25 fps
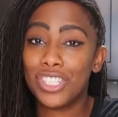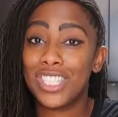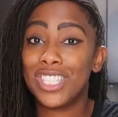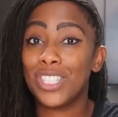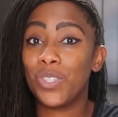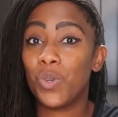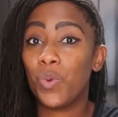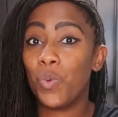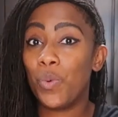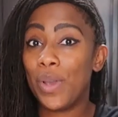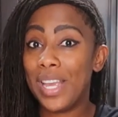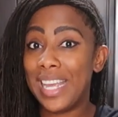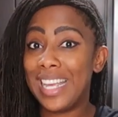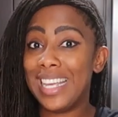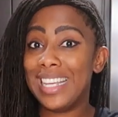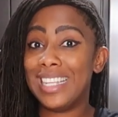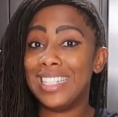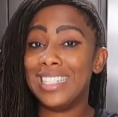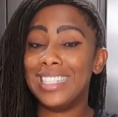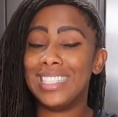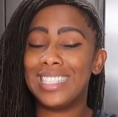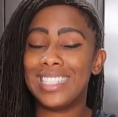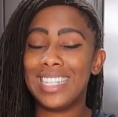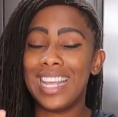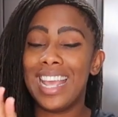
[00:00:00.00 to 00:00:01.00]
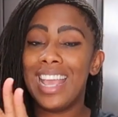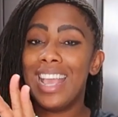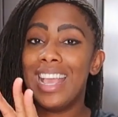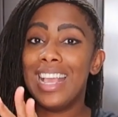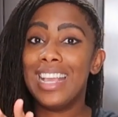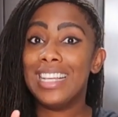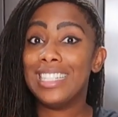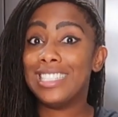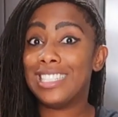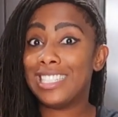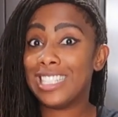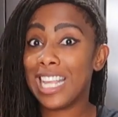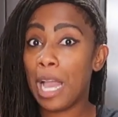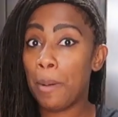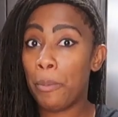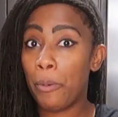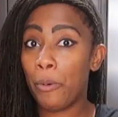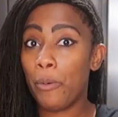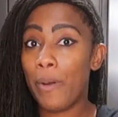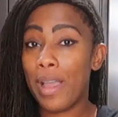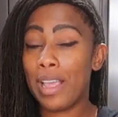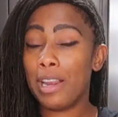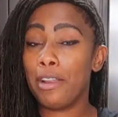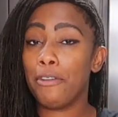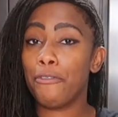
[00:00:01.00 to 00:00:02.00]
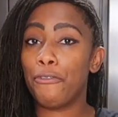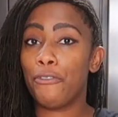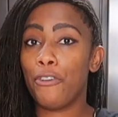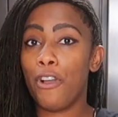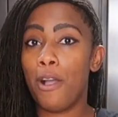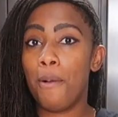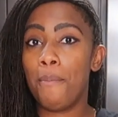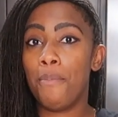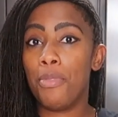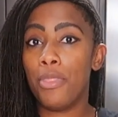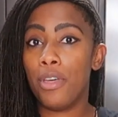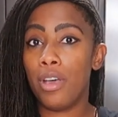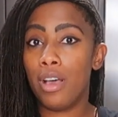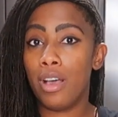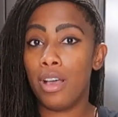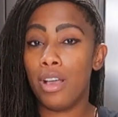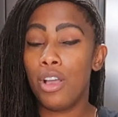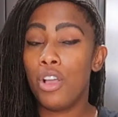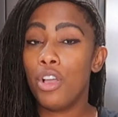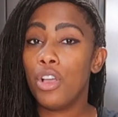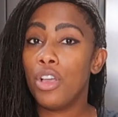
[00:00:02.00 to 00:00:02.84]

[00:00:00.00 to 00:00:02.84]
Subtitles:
squeezed, separated from the